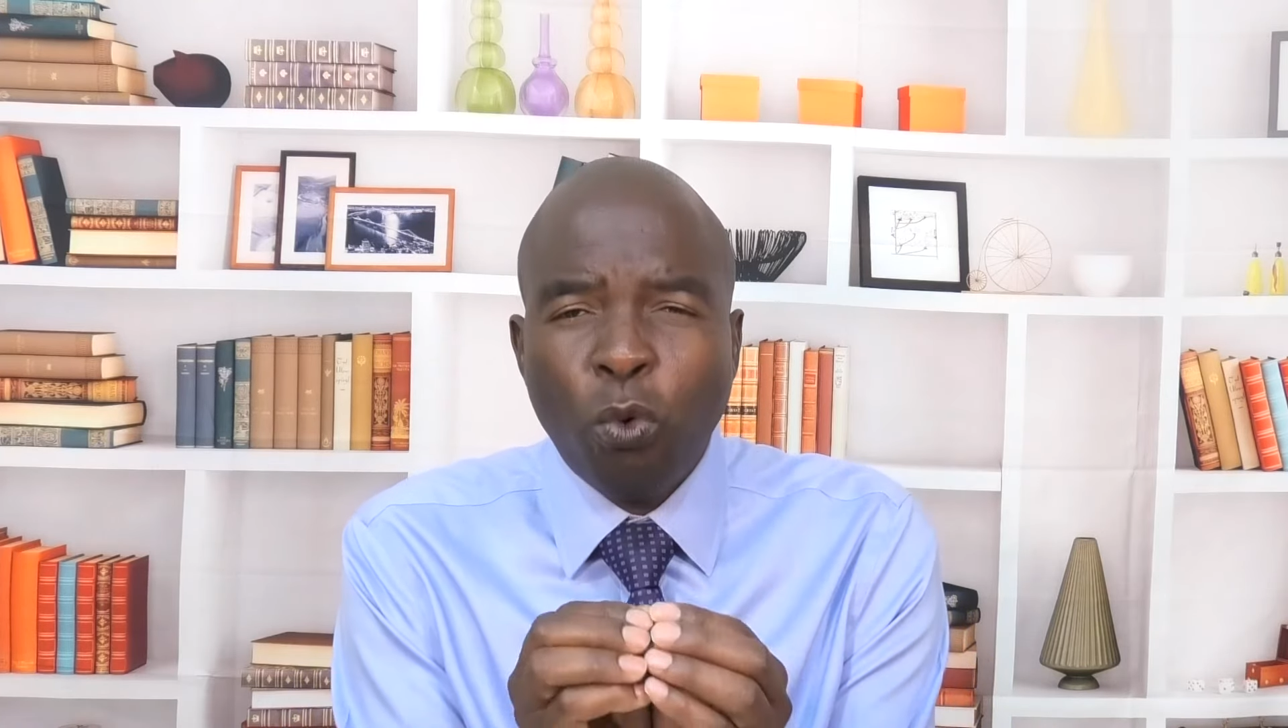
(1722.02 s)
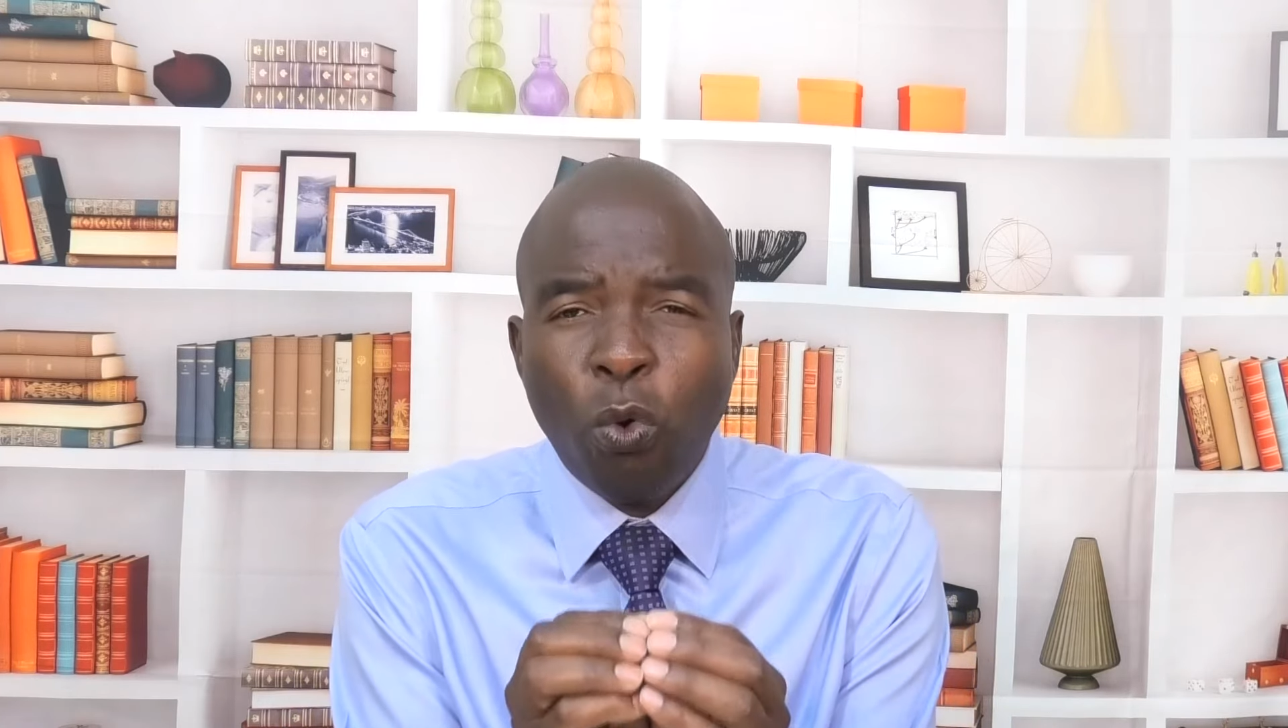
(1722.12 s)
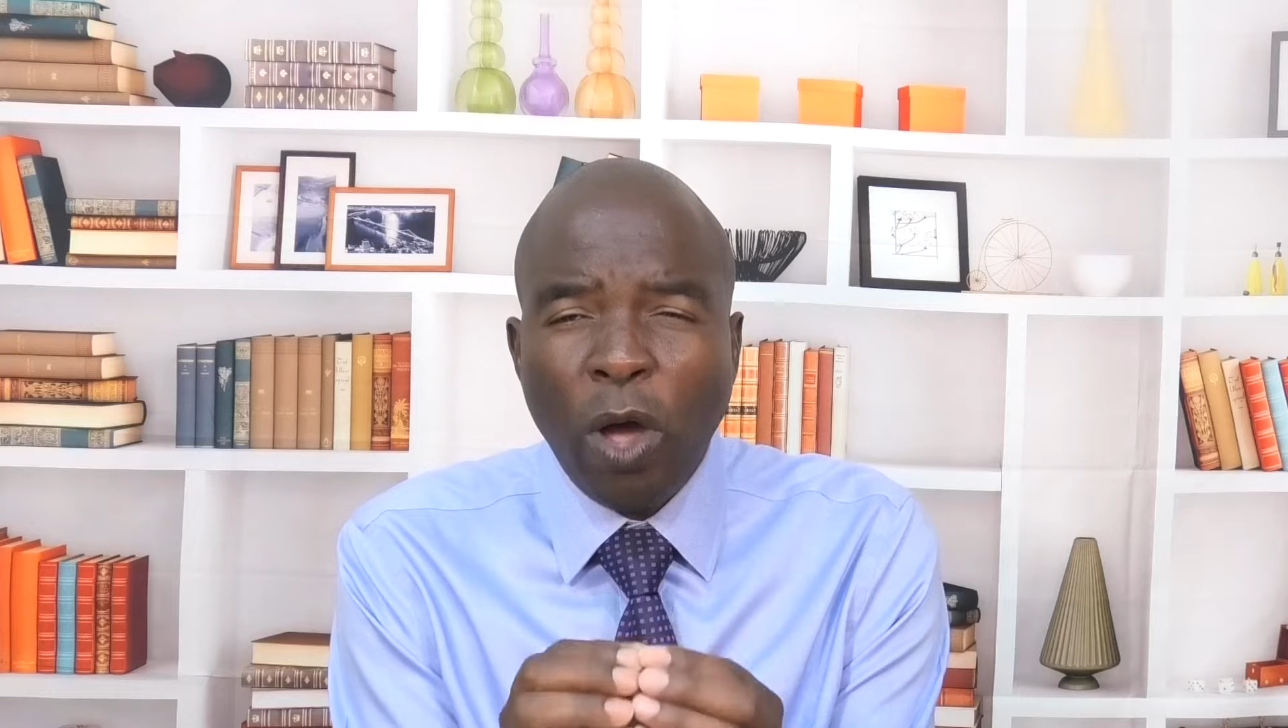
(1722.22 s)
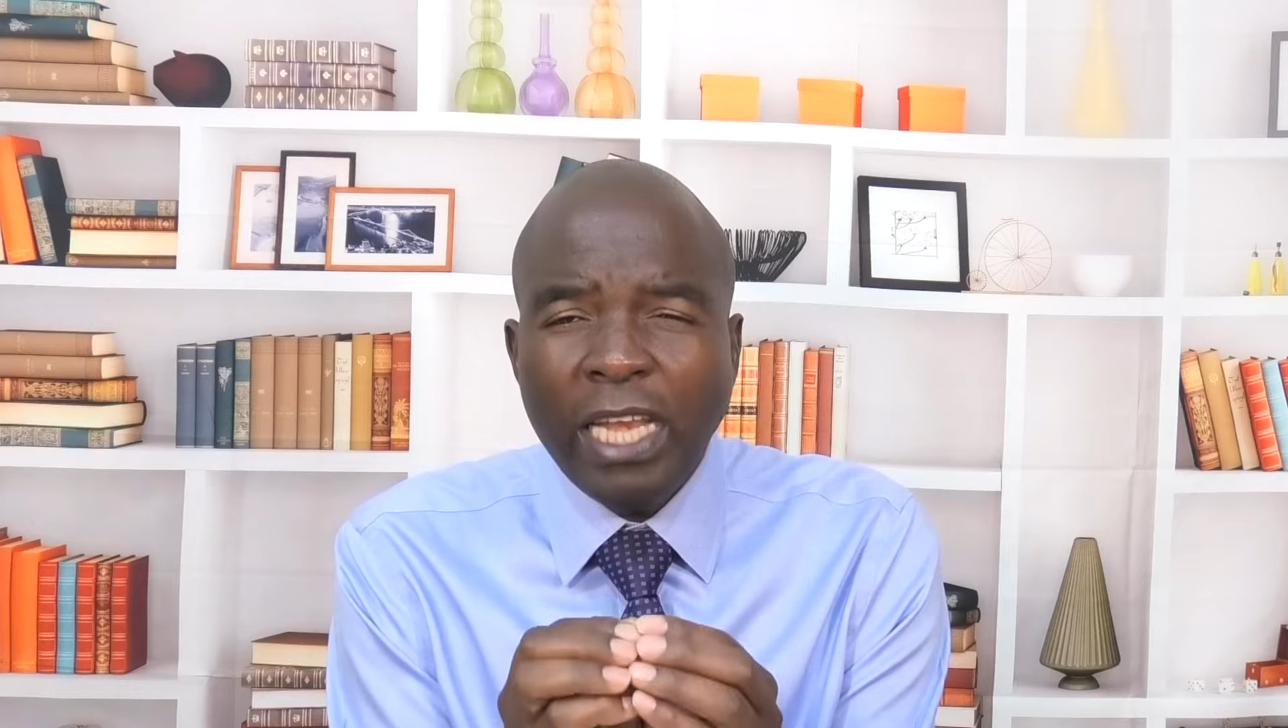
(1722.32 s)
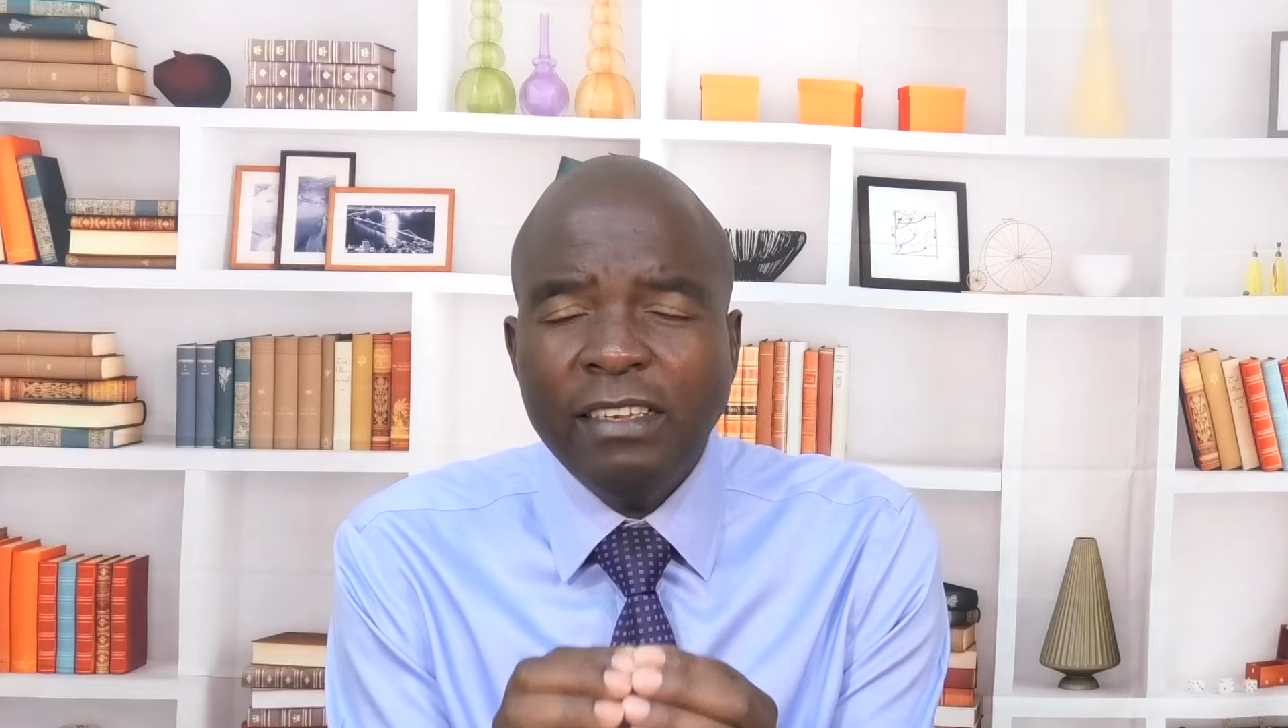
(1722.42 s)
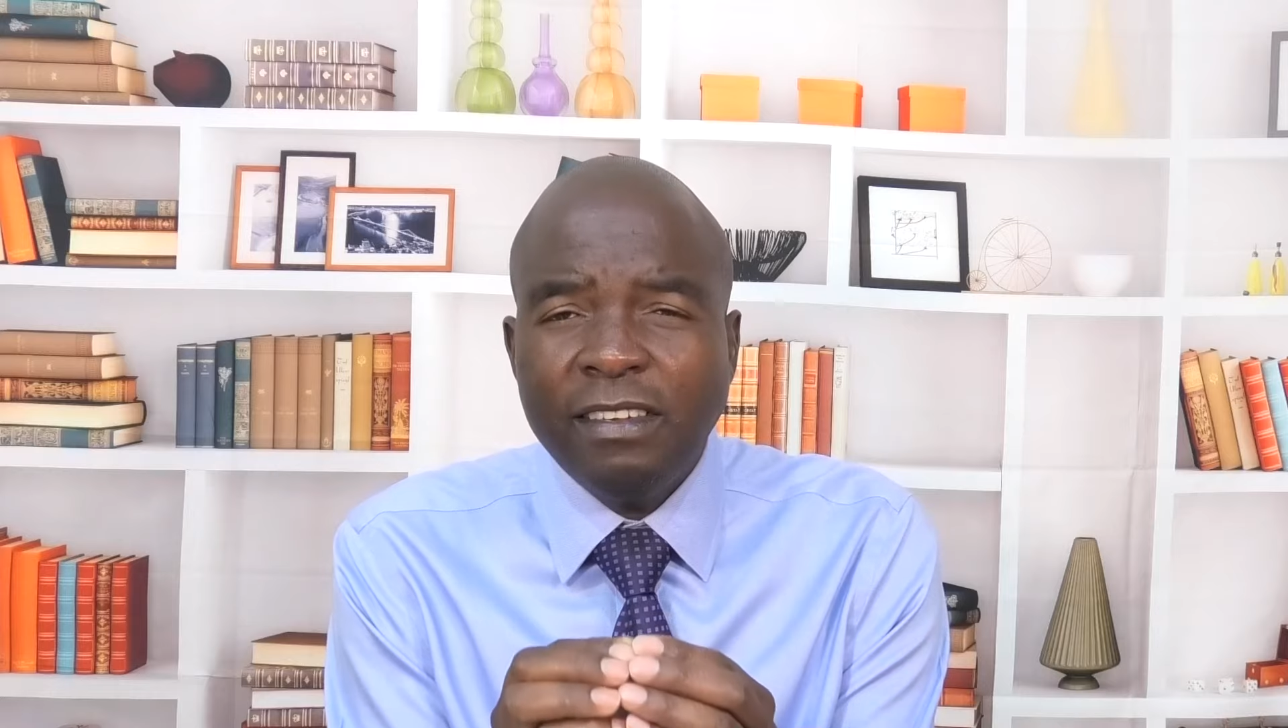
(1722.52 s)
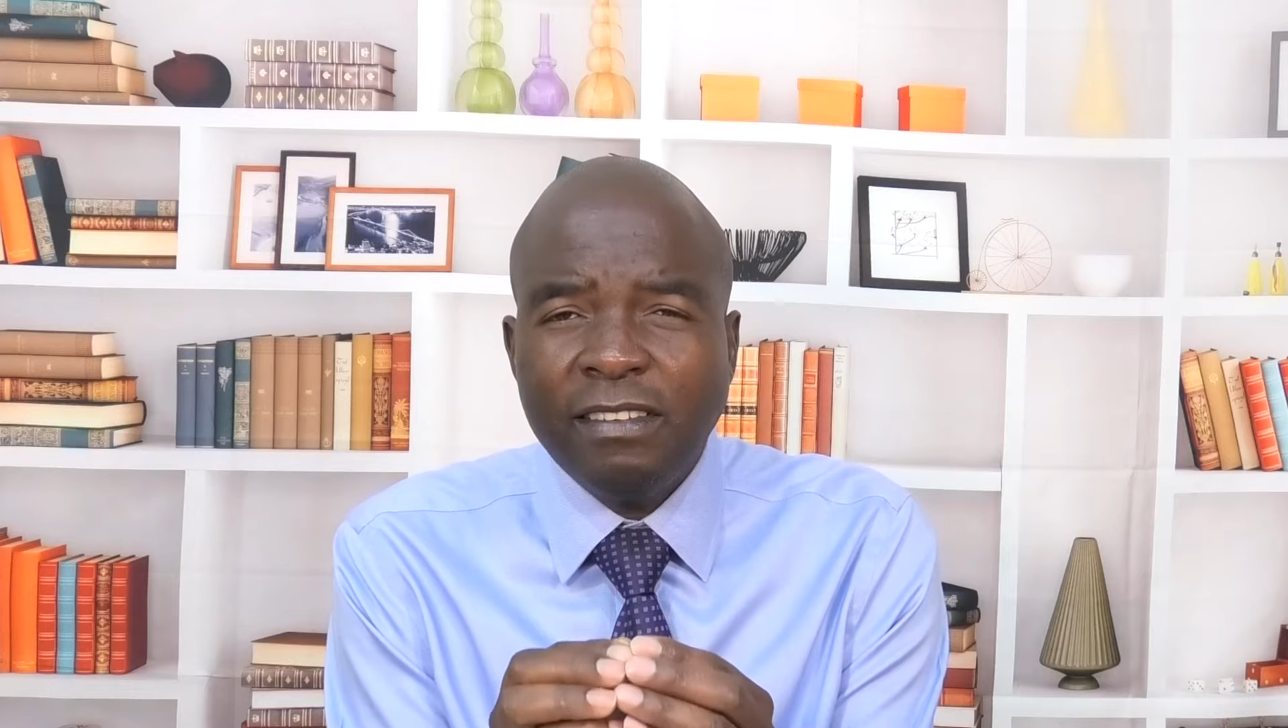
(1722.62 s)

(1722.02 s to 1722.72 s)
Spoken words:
quality